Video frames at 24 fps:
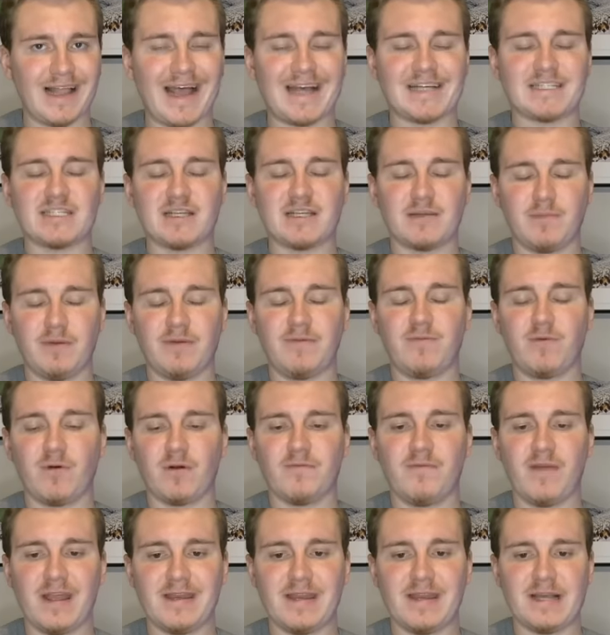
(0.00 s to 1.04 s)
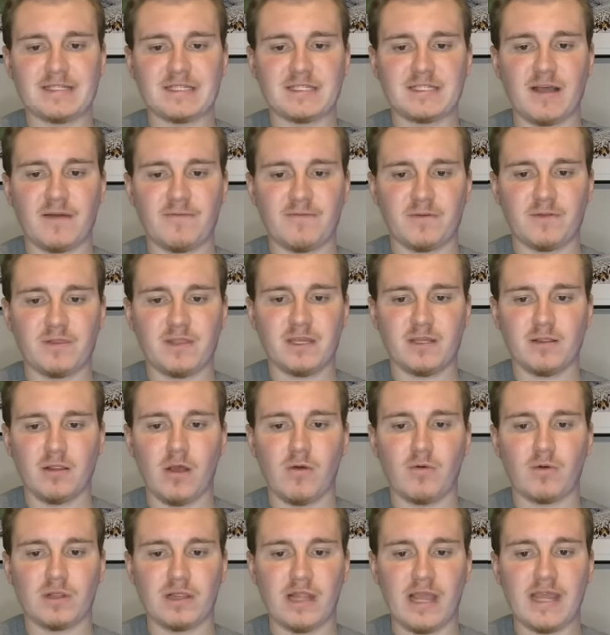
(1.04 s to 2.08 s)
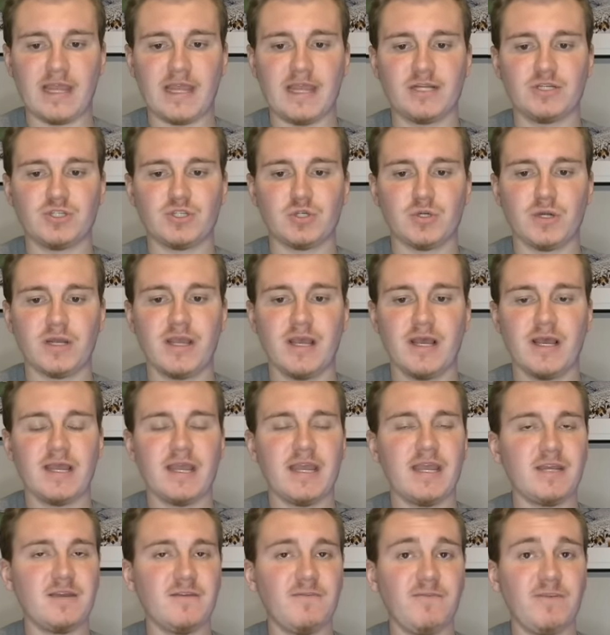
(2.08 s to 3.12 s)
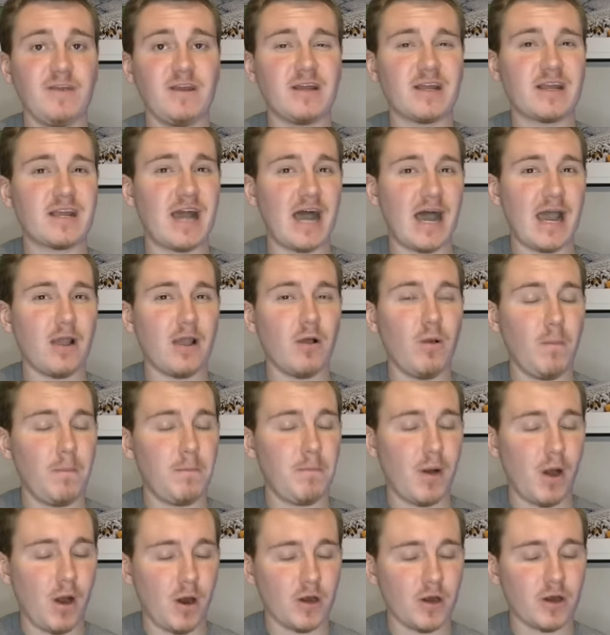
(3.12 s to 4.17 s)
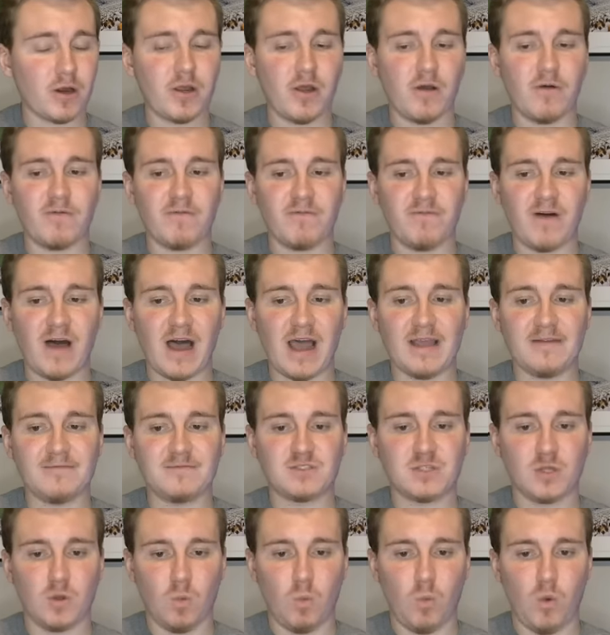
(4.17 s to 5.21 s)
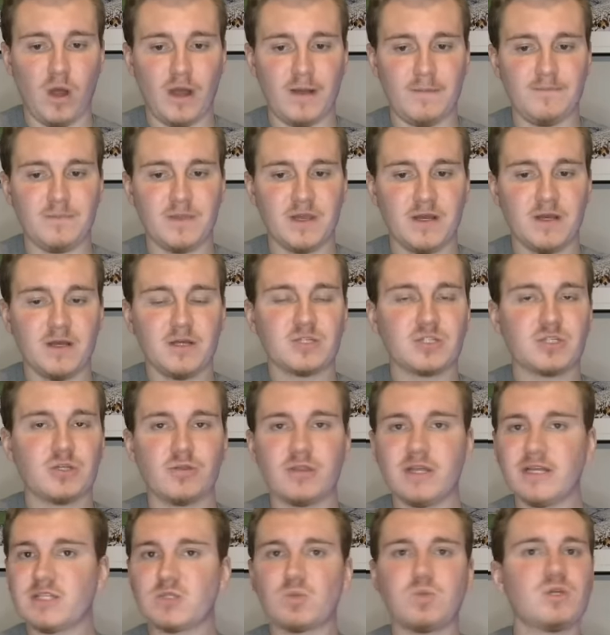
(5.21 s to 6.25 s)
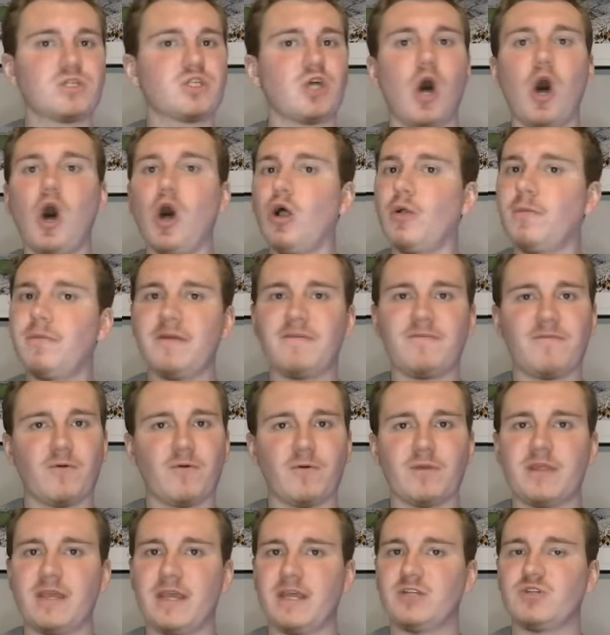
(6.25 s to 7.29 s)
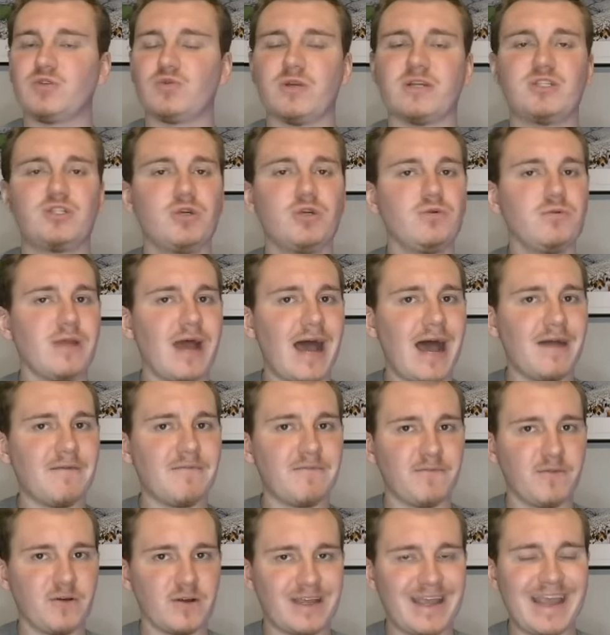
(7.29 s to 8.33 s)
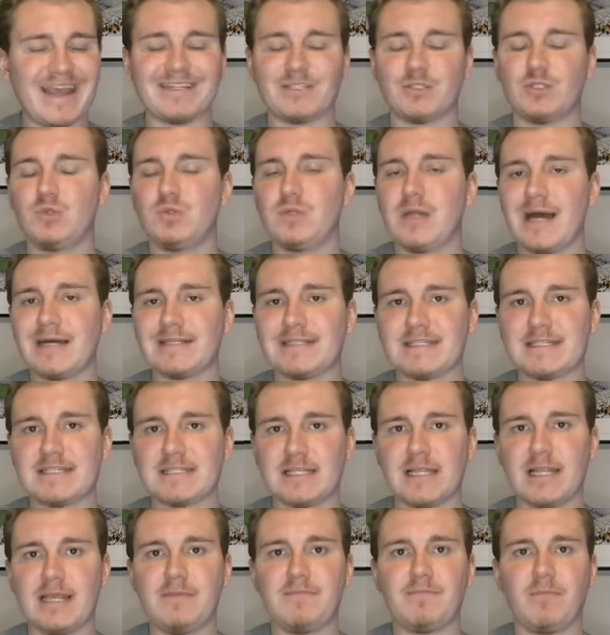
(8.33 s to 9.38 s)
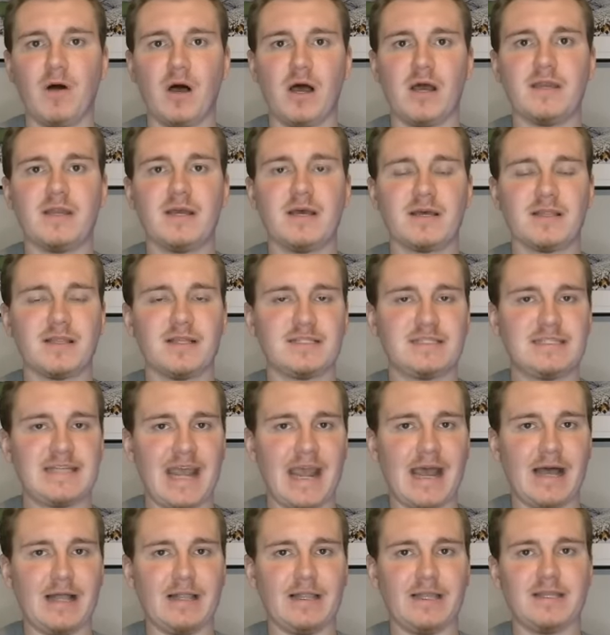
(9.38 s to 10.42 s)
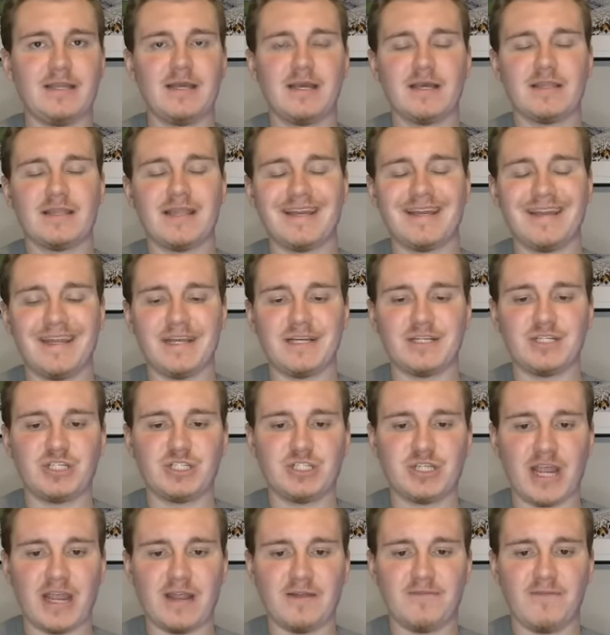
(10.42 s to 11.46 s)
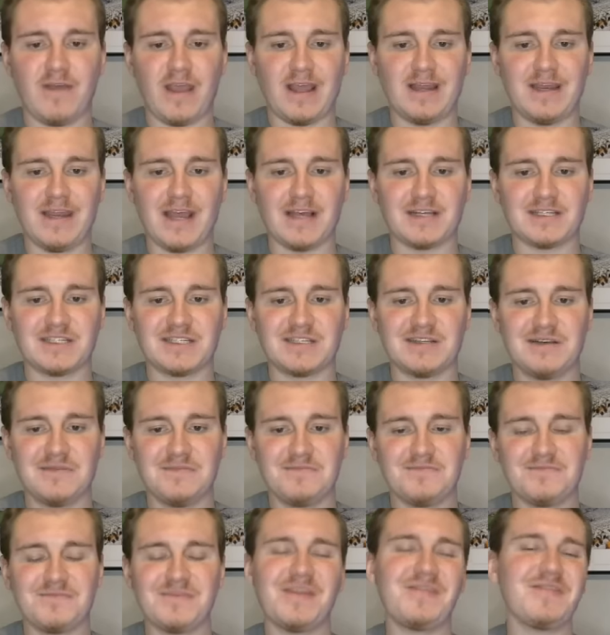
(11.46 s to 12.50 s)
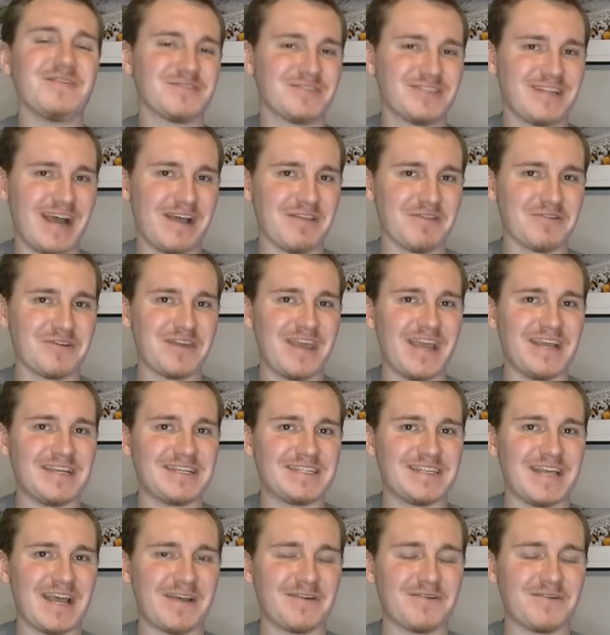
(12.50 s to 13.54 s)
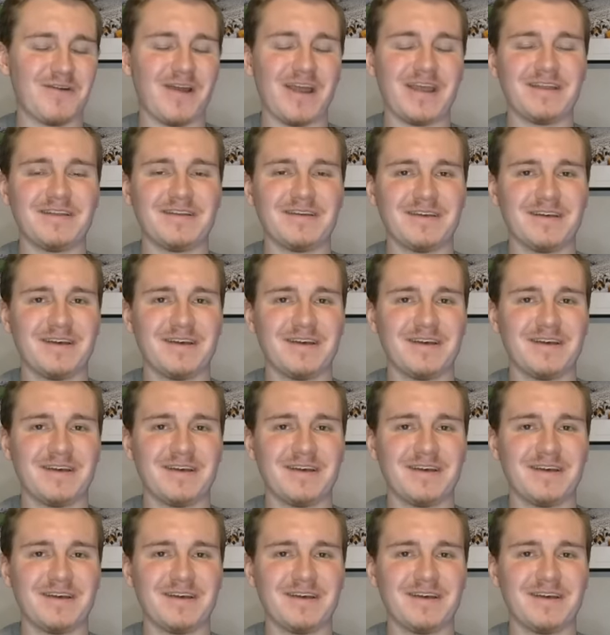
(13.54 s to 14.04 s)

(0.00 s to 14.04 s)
Classic before Van Ness suffered the lower leg injury, he defeated Kyle Parco 5-1. So this was all before the injury. Do not forget, do not sleep on the talent that is Shayne Van Ness. Then there's Tyler Kasak, right?